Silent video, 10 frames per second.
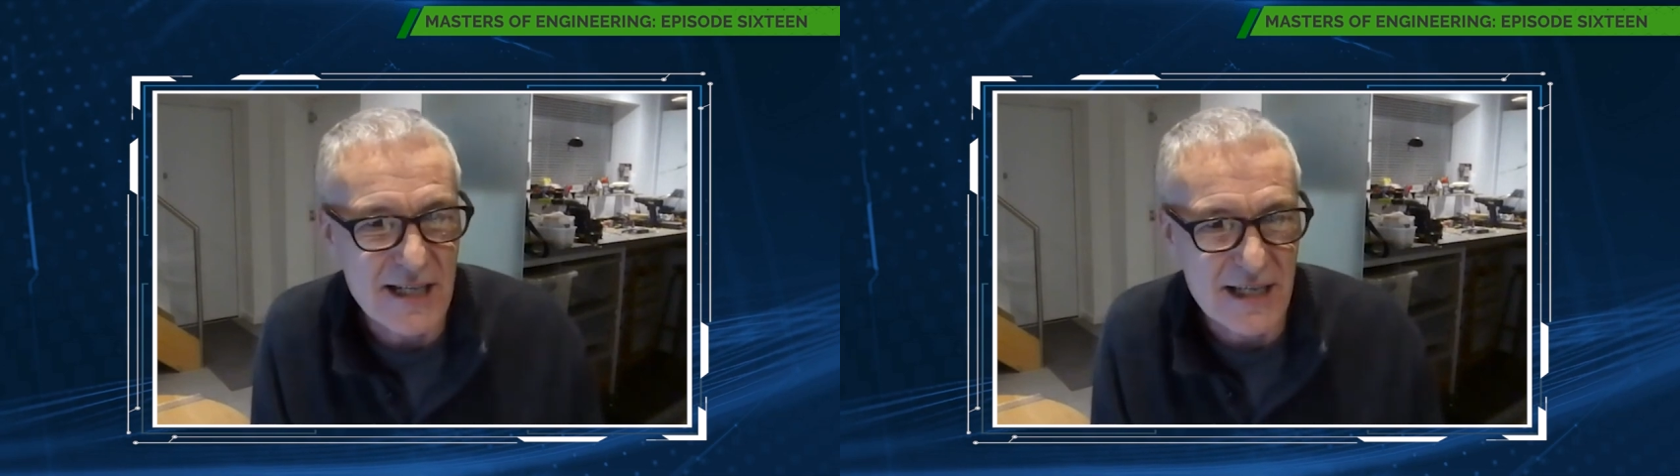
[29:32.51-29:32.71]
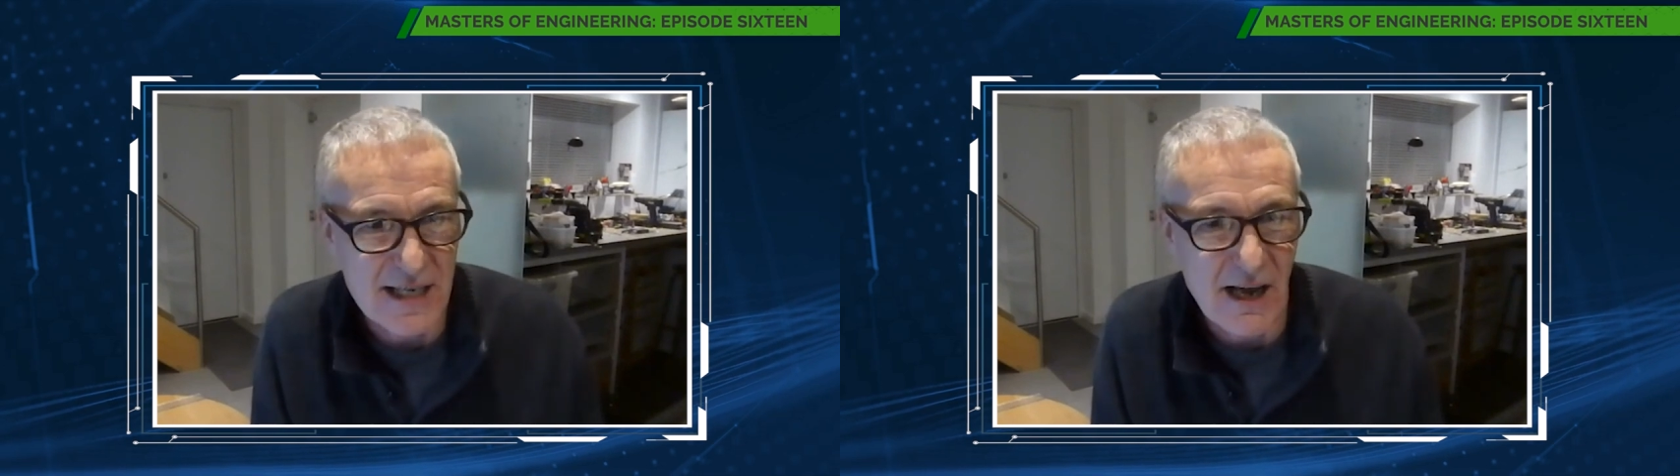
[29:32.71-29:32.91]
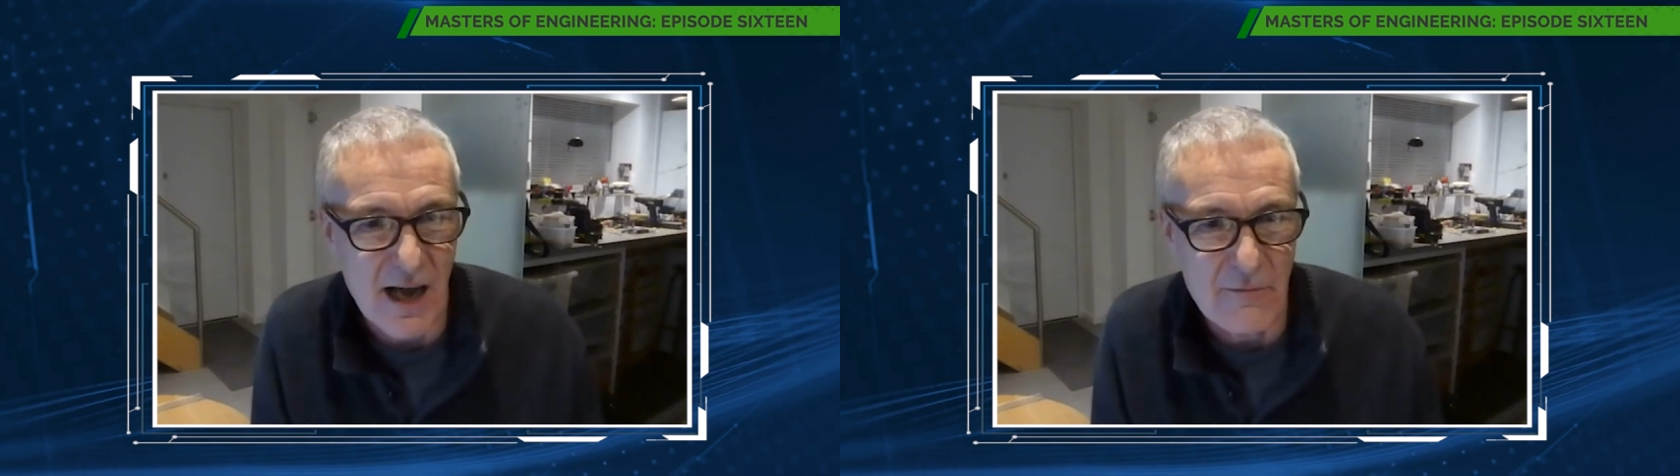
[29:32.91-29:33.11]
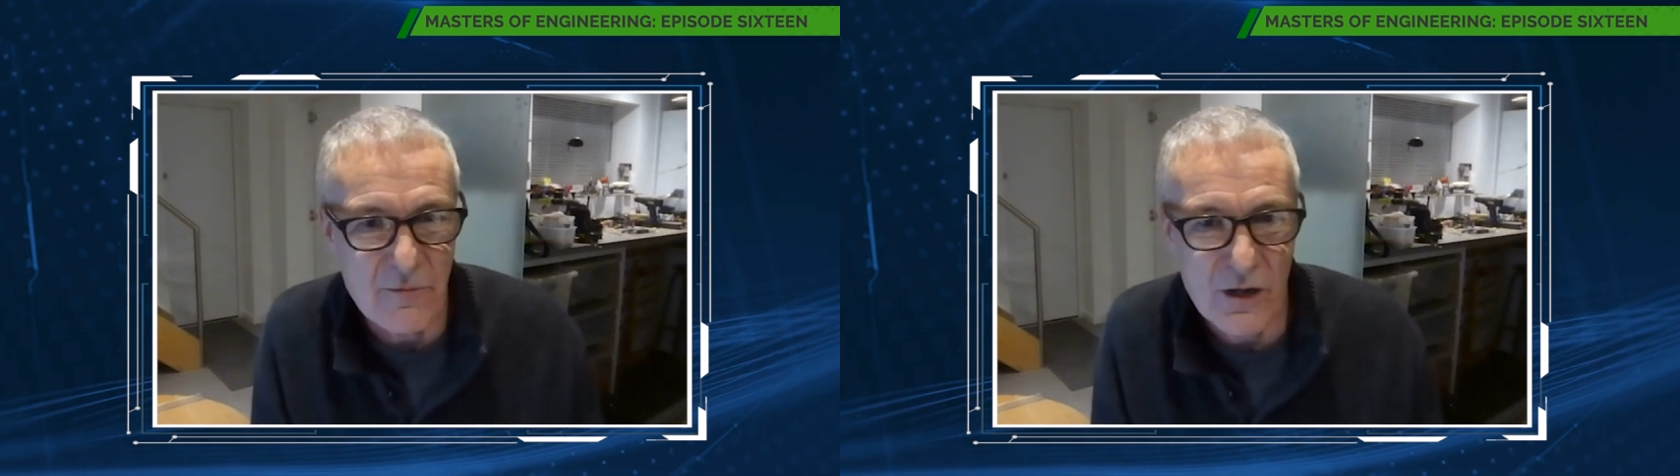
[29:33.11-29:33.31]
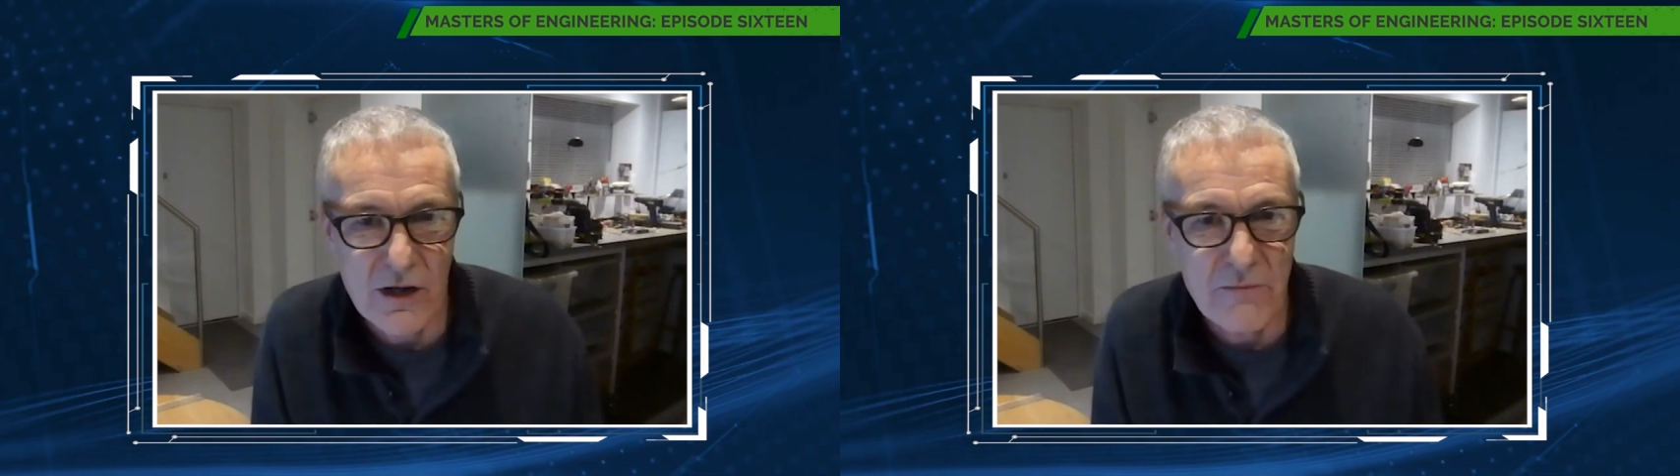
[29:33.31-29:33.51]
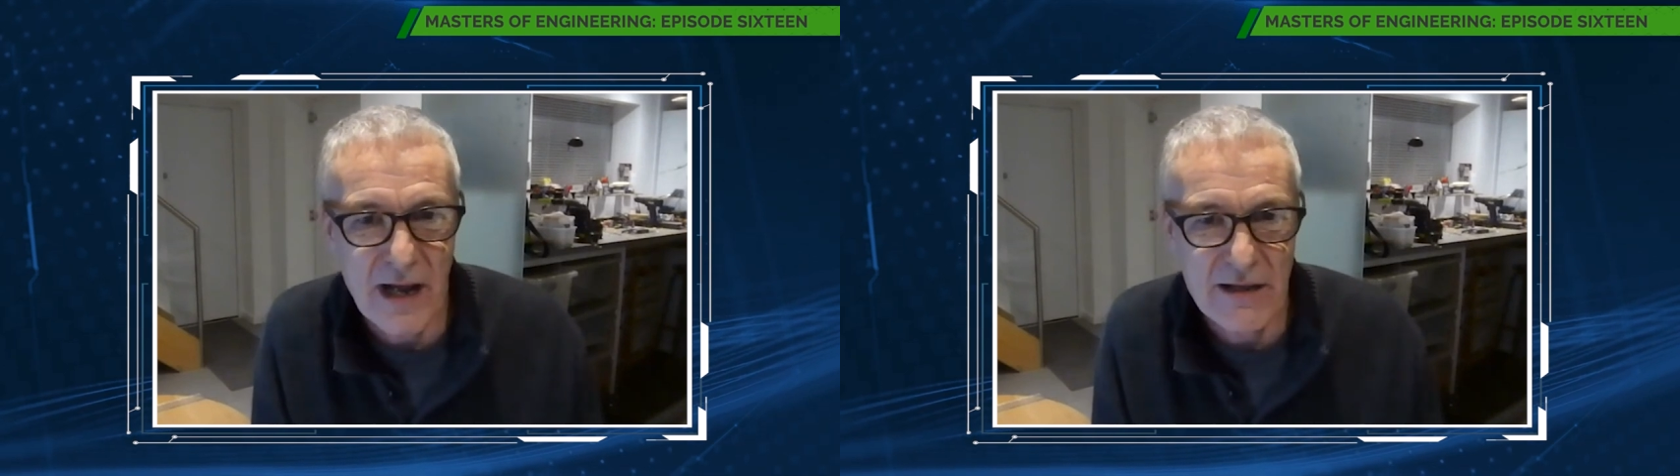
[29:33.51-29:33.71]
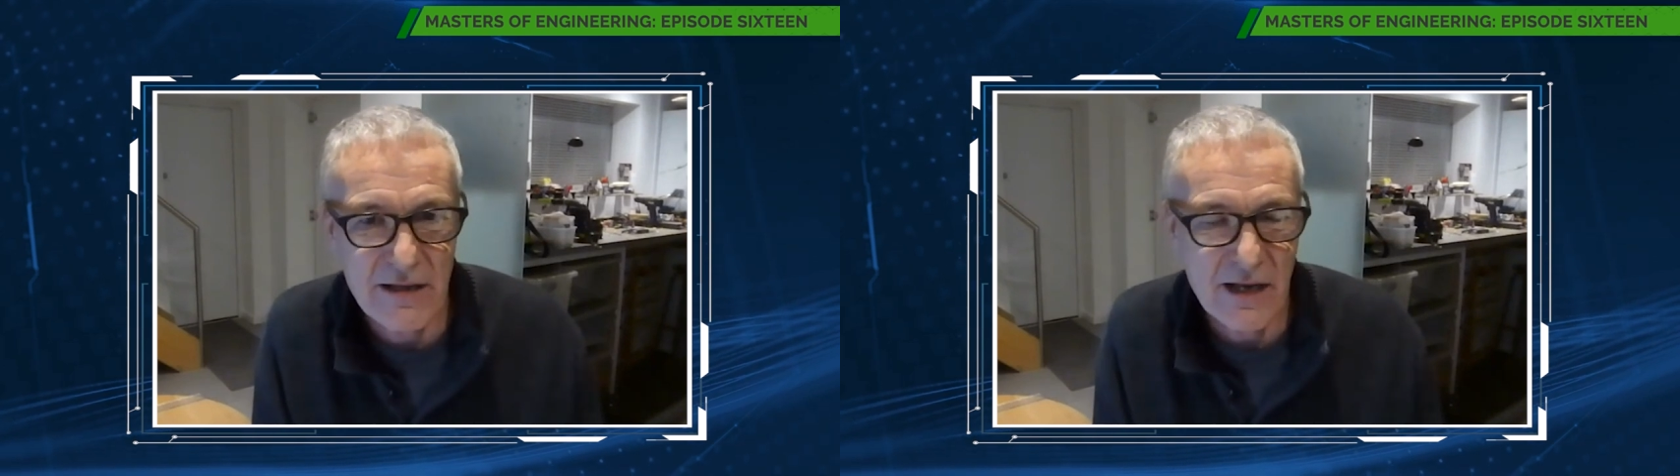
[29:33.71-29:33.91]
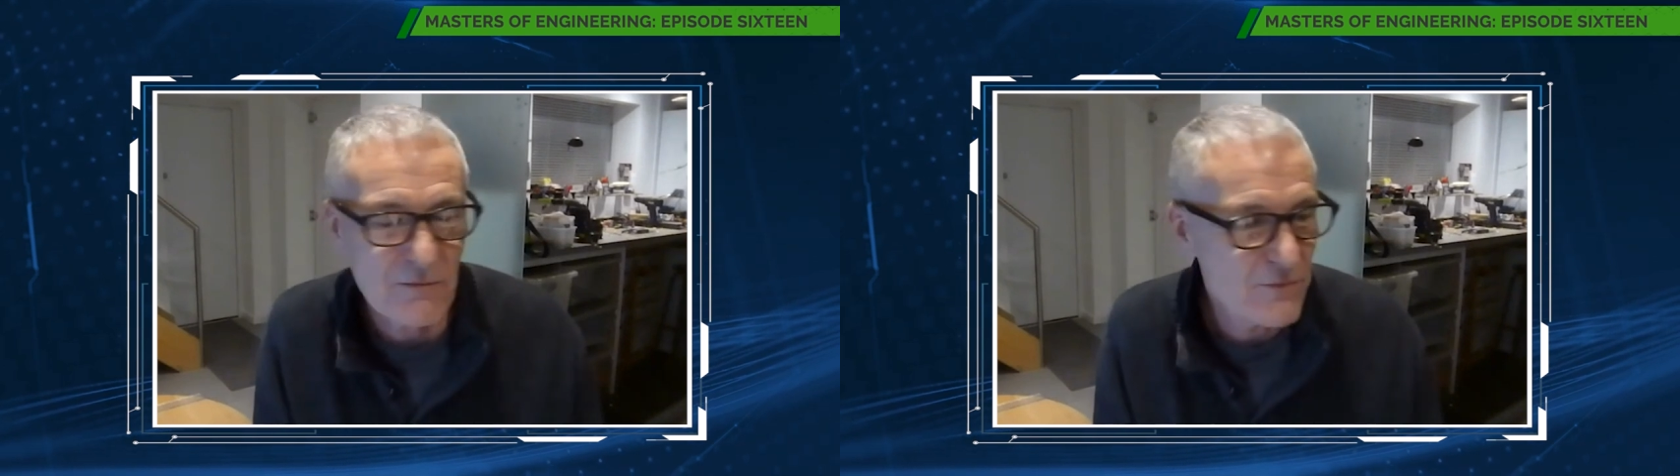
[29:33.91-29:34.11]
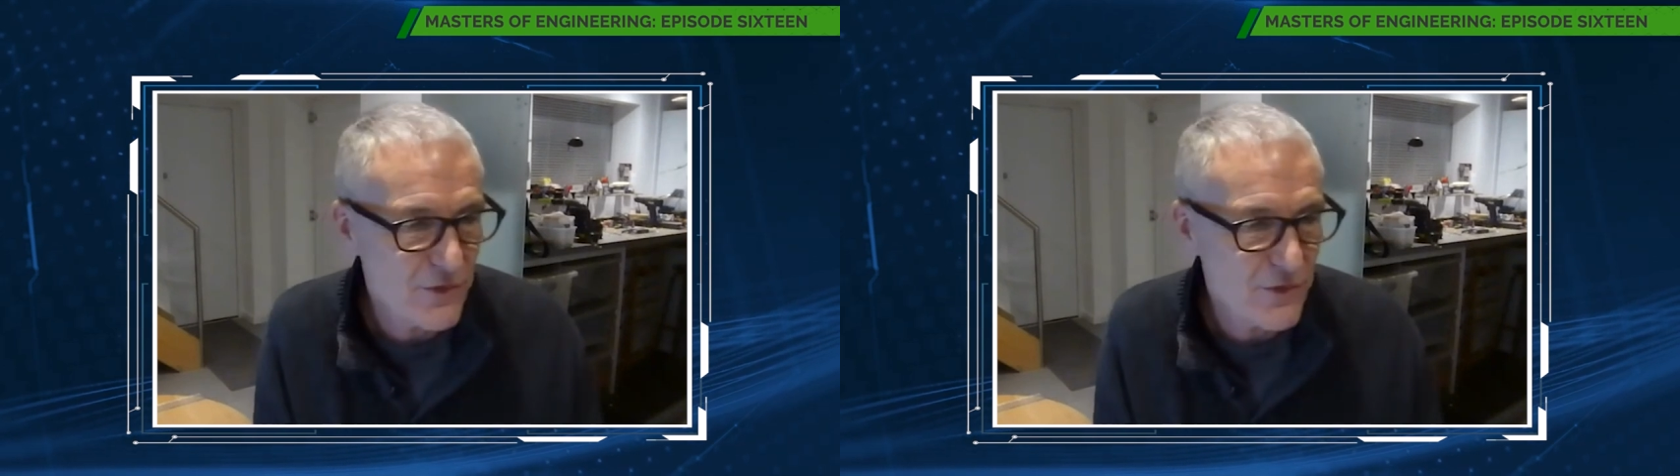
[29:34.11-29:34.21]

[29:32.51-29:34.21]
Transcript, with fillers: at the time, we're going back, you know,